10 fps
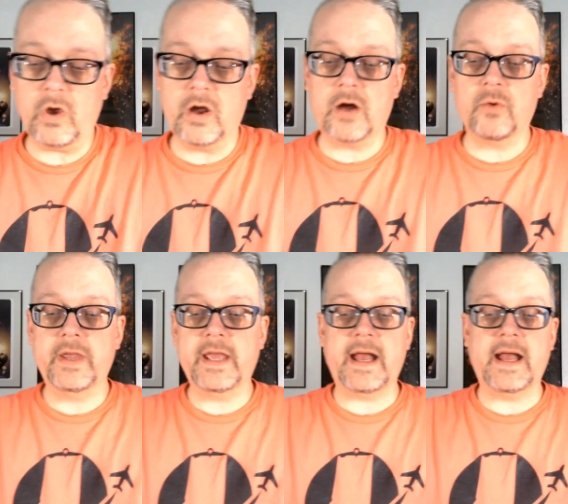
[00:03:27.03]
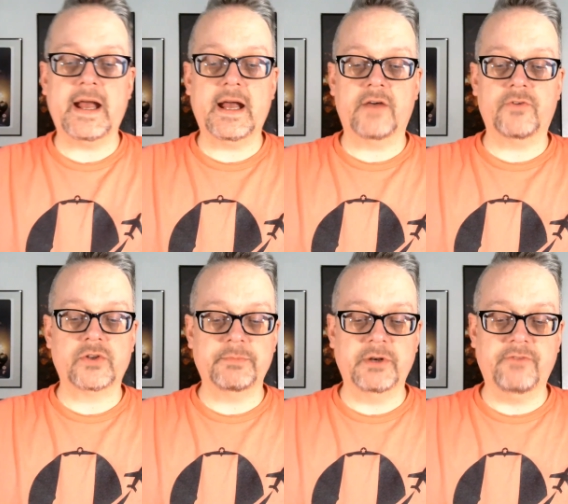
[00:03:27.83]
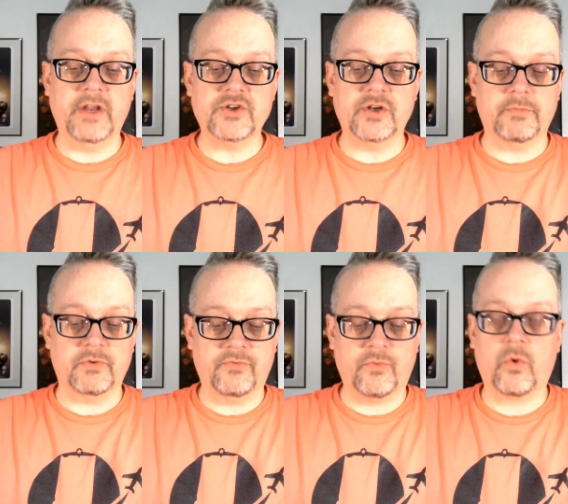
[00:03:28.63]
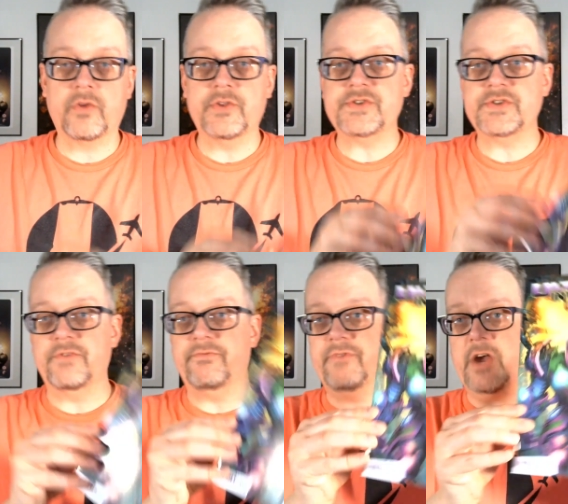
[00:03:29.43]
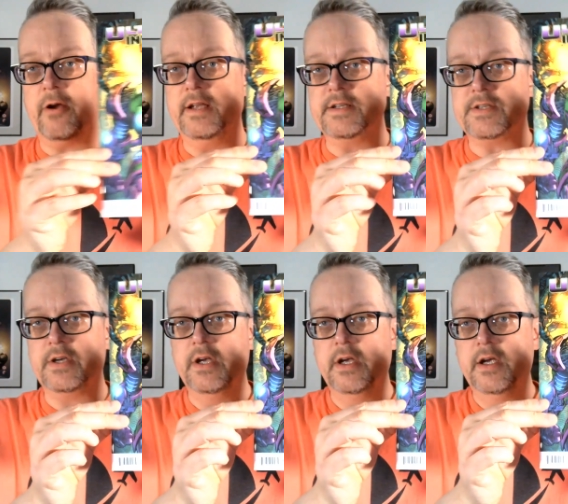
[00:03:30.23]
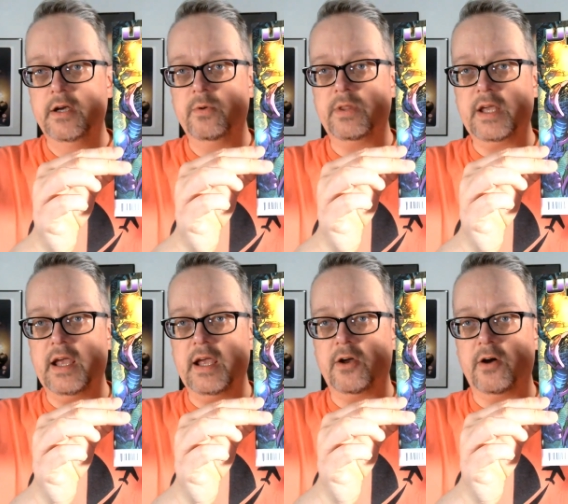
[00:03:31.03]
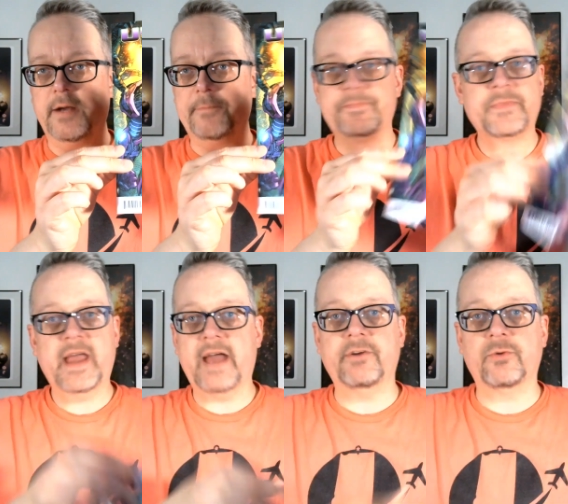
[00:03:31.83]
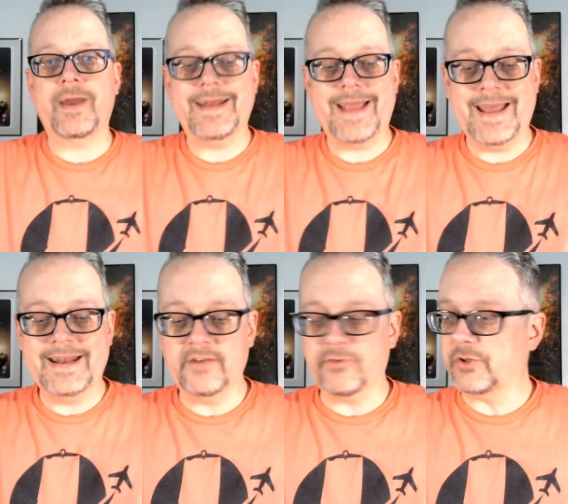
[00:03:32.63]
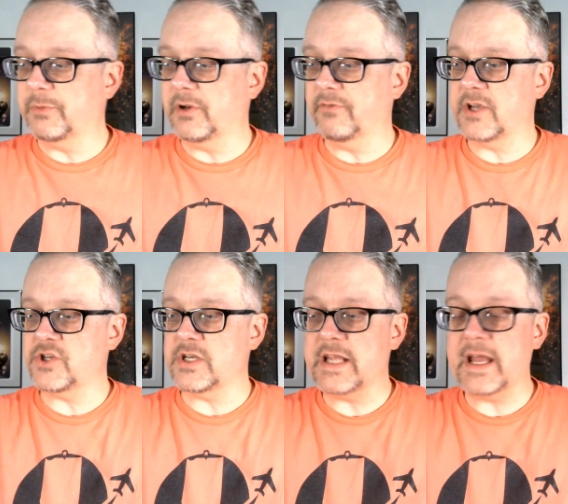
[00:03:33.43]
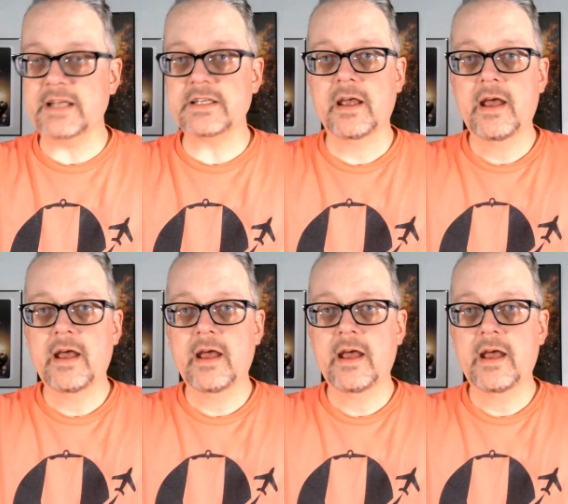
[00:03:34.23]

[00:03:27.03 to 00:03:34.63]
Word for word: Uh, we have Ultimate Invasion number four. This is the variant with Kang on it. Haven't read any of Ultimate Invasion yet.